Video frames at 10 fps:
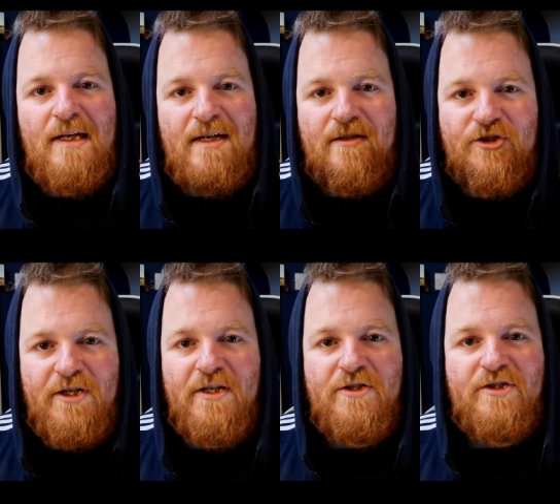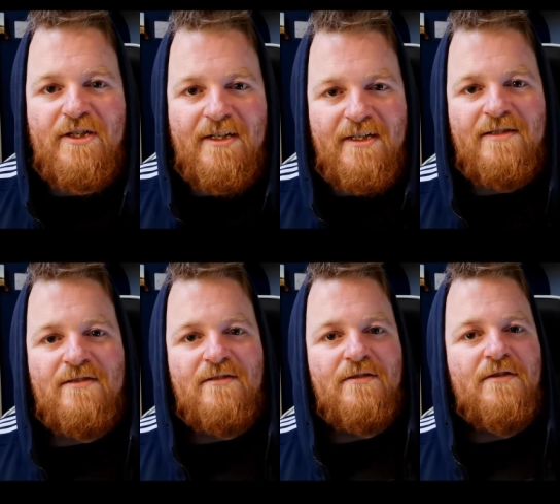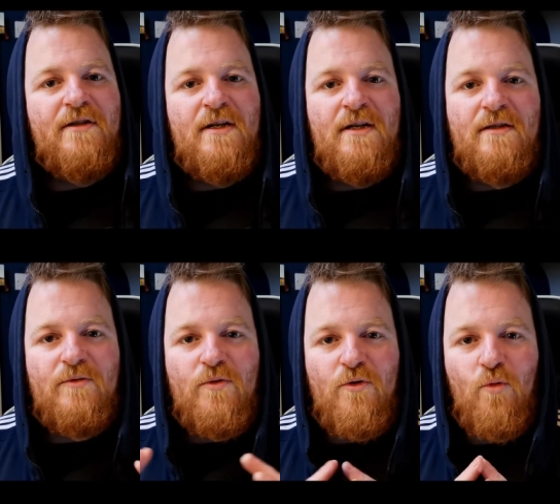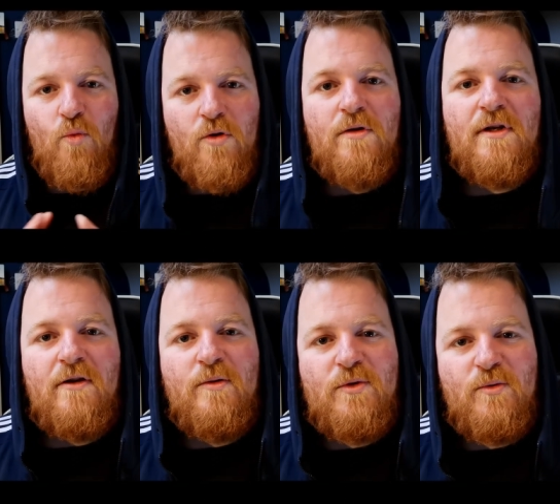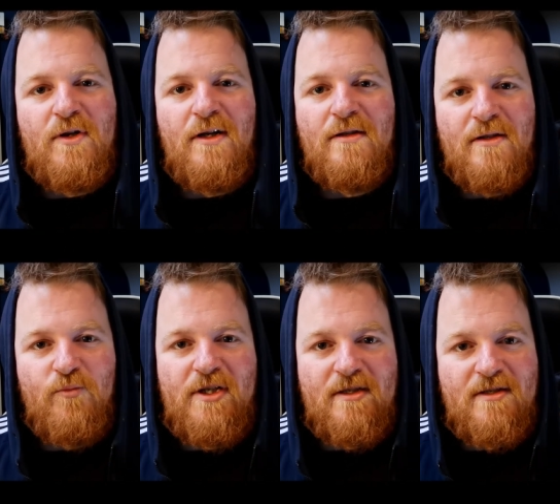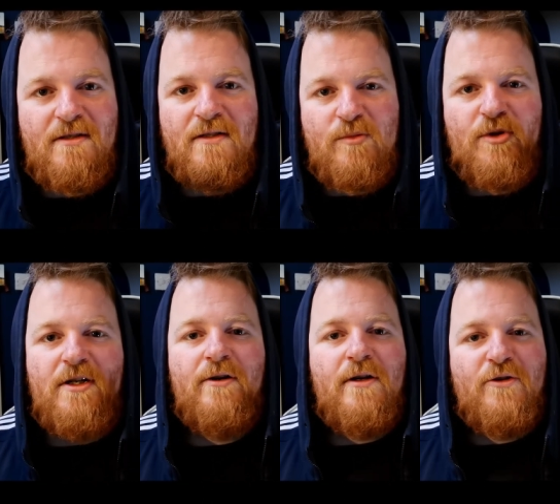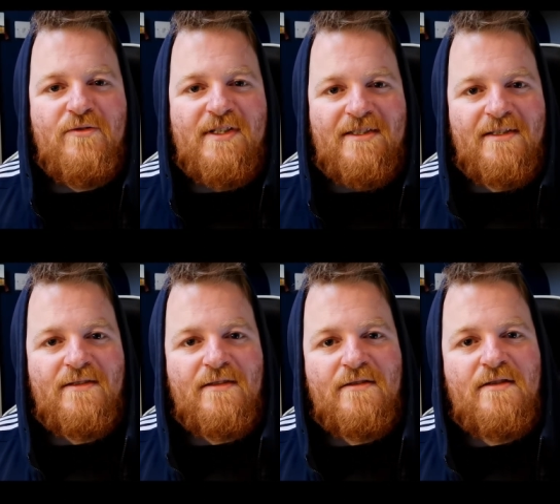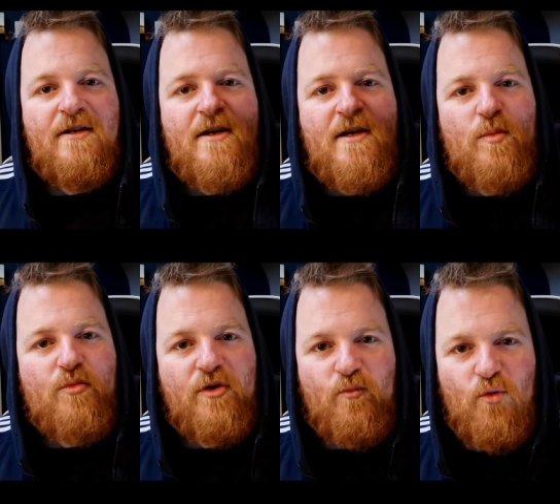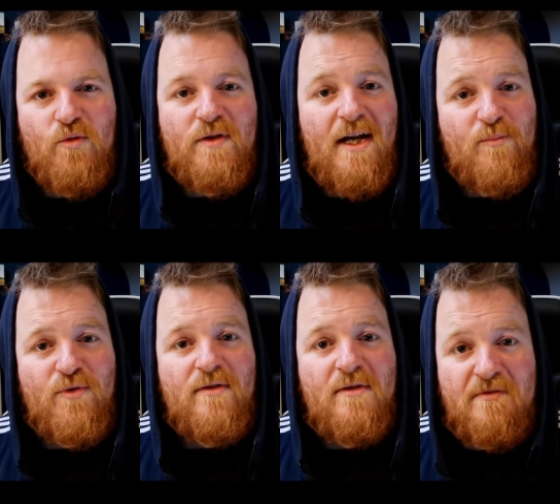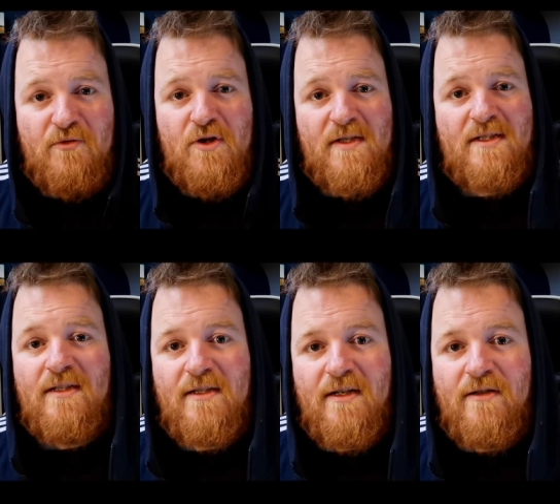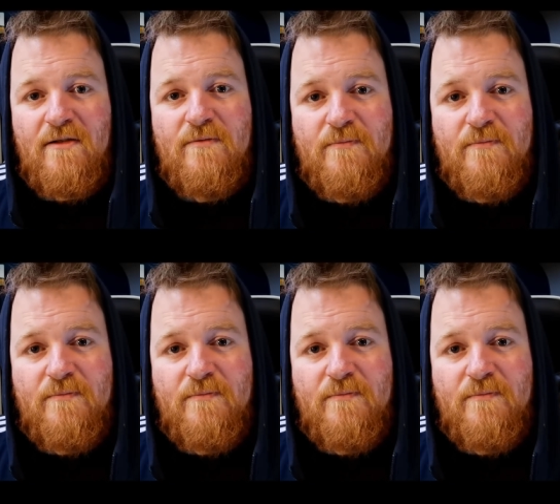It can change in an instant. The whole world can come to a halt, and we can start to spiral out of existence. But it won't happen if we all stick together.